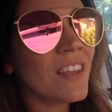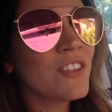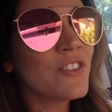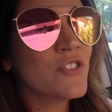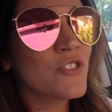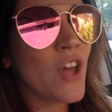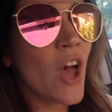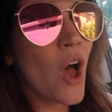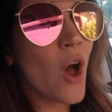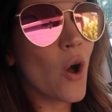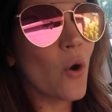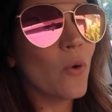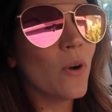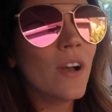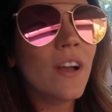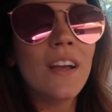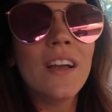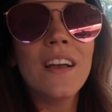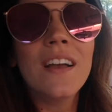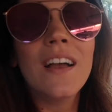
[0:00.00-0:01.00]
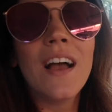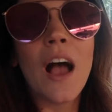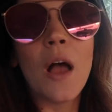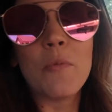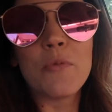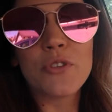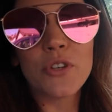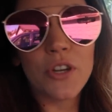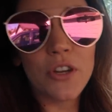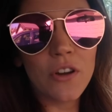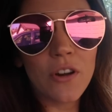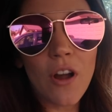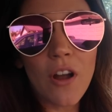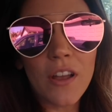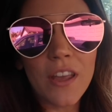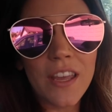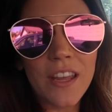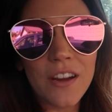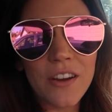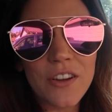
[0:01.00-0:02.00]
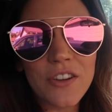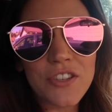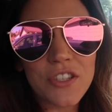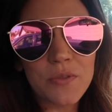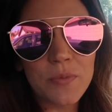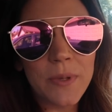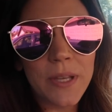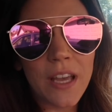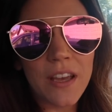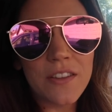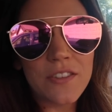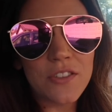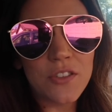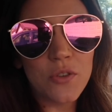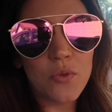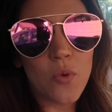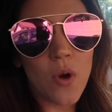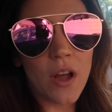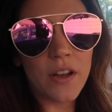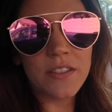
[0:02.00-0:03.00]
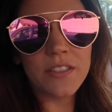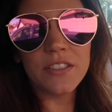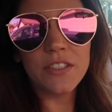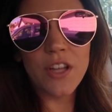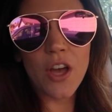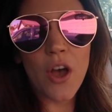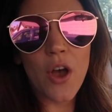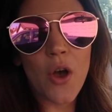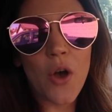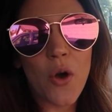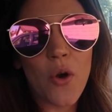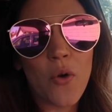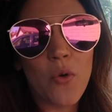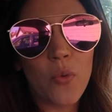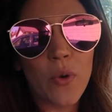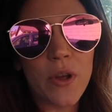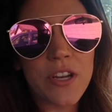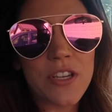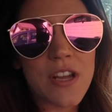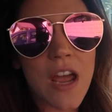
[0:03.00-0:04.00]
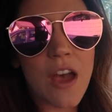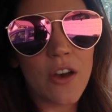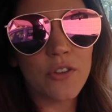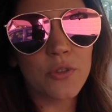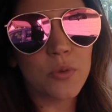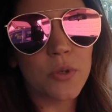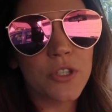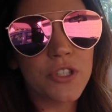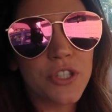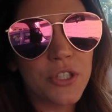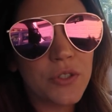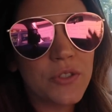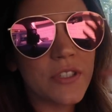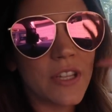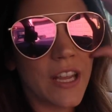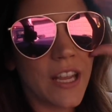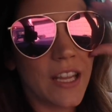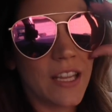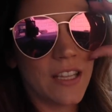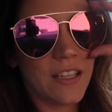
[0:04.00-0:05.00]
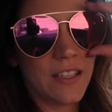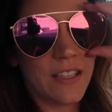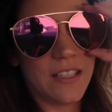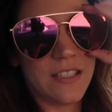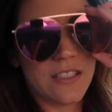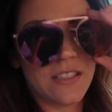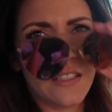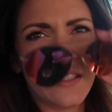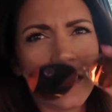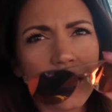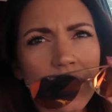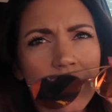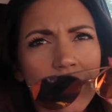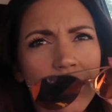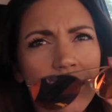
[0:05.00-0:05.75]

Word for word: So, I'm sure you're all here just because you want to know which house we're choosing. Is this?